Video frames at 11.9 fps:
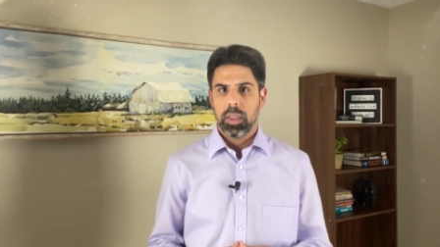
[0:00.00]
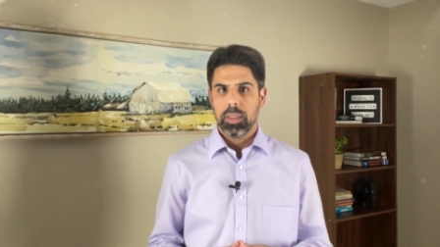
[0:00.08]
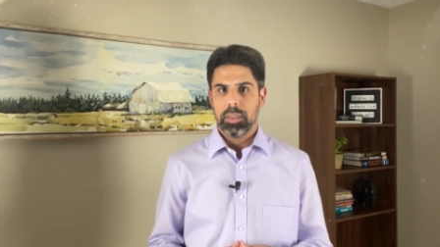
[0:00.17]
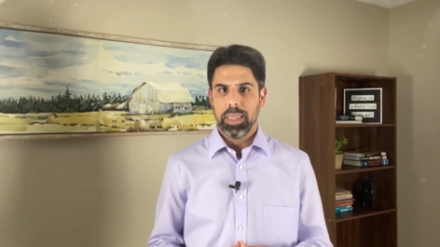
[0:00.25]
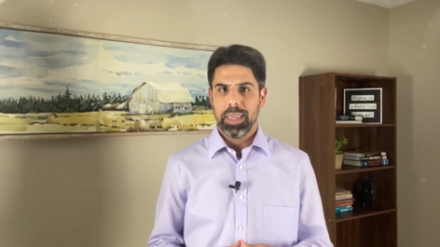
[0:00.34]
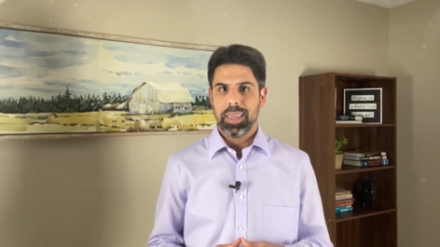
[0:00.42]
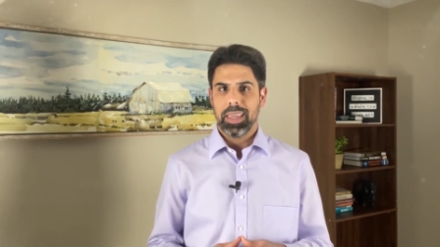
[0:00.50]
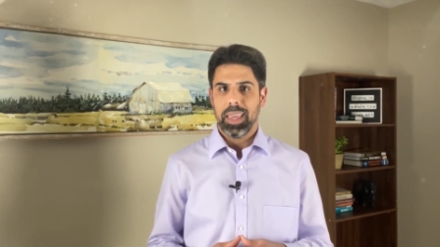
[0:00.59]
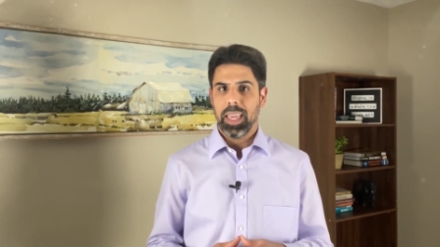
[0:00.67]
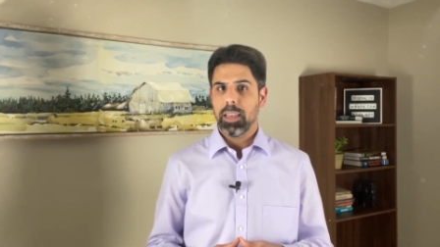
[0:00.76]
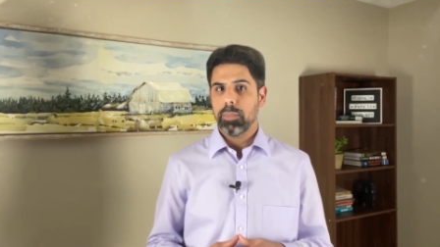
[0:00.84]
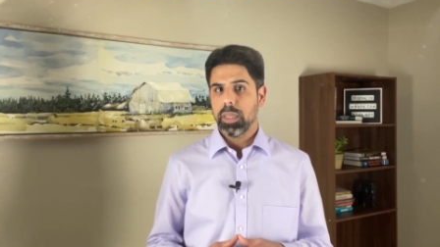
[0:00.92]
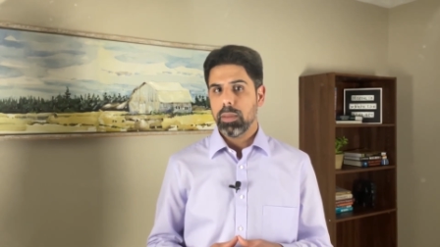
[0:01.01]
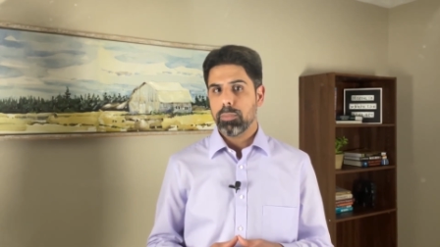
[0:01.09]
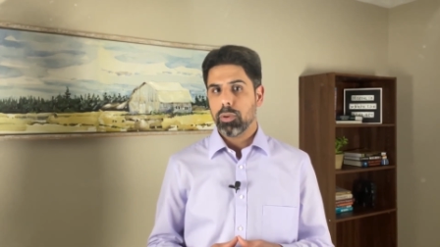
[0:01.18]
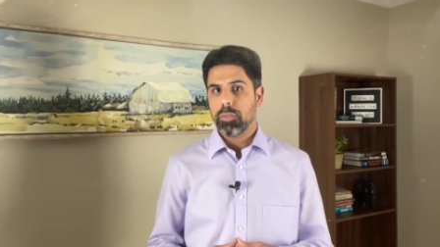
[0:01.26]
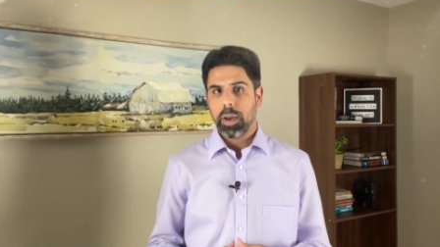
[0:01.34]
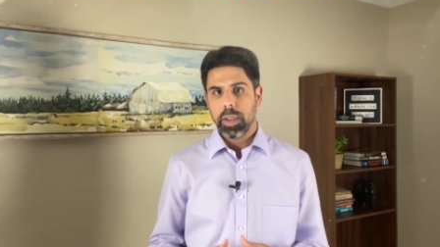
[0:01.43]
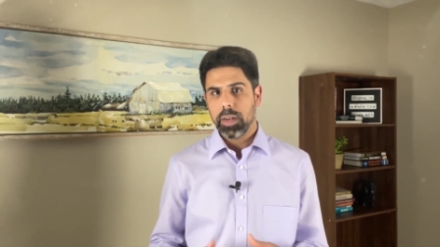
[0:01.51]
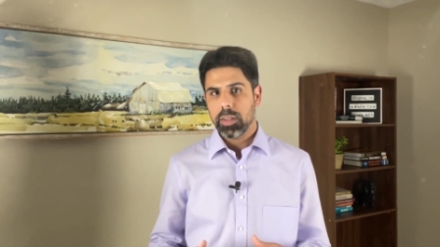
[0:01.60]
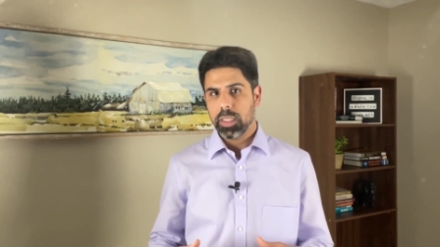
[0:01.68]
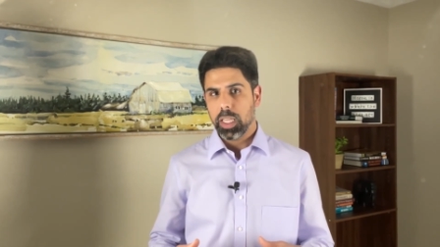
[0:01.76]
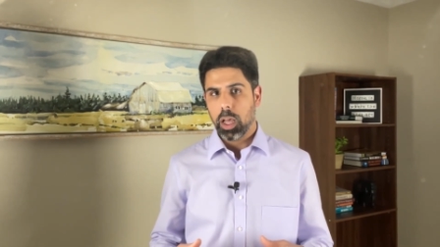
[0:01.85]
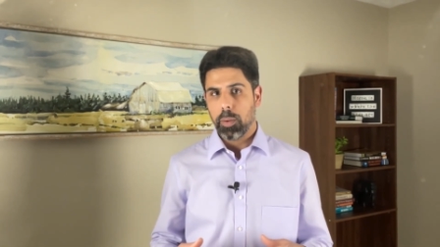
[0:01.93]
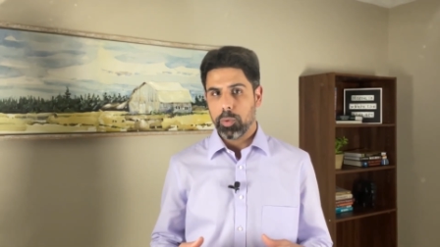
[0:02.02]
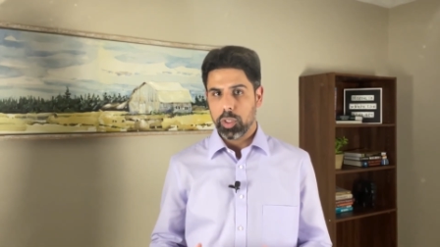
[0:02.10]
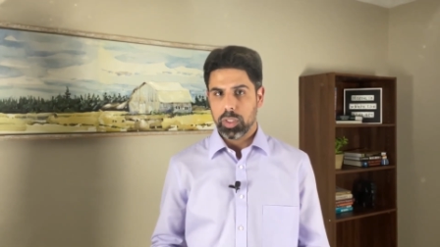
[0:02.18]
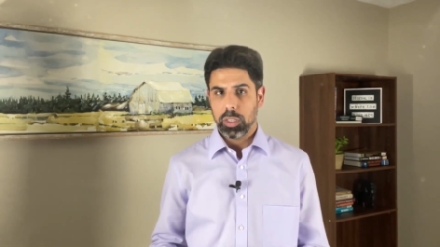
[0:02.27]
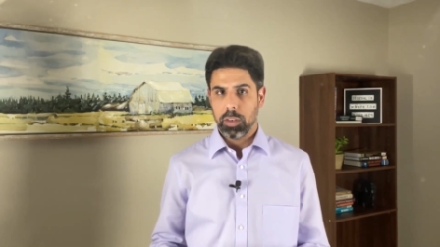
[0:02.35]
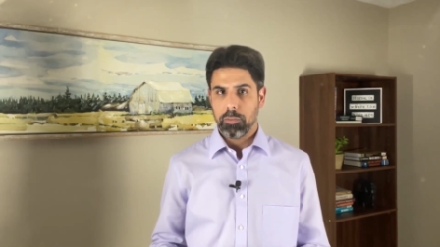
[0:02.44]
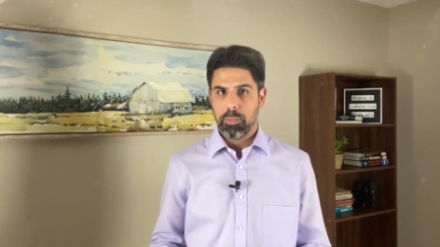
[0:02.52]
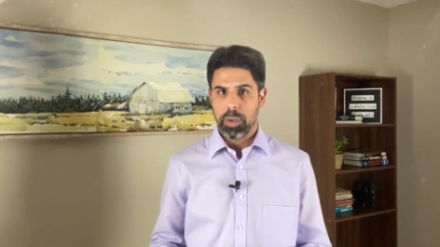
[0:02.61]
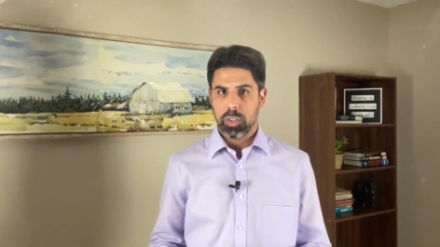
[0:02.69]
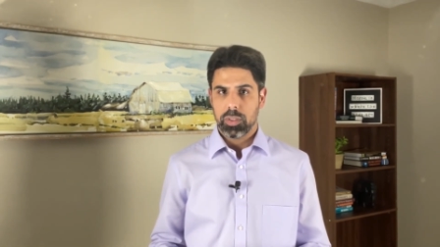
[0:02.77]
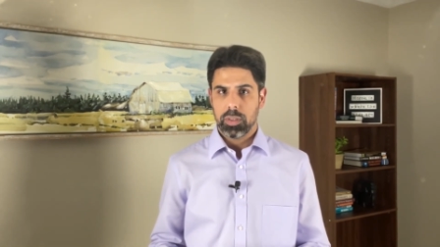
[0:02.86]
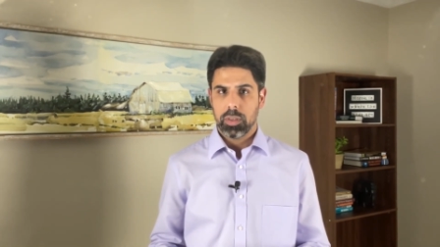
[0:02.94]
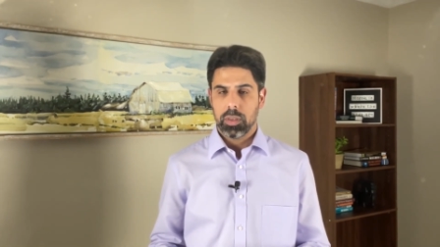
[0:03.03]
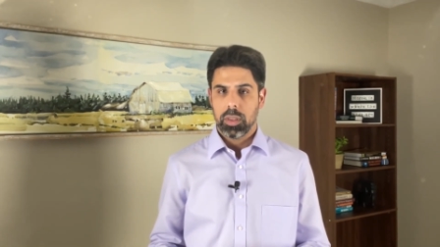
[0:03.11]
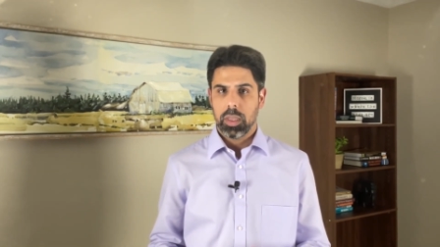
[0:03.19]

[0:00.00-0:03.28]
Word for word: They can be provided the operational information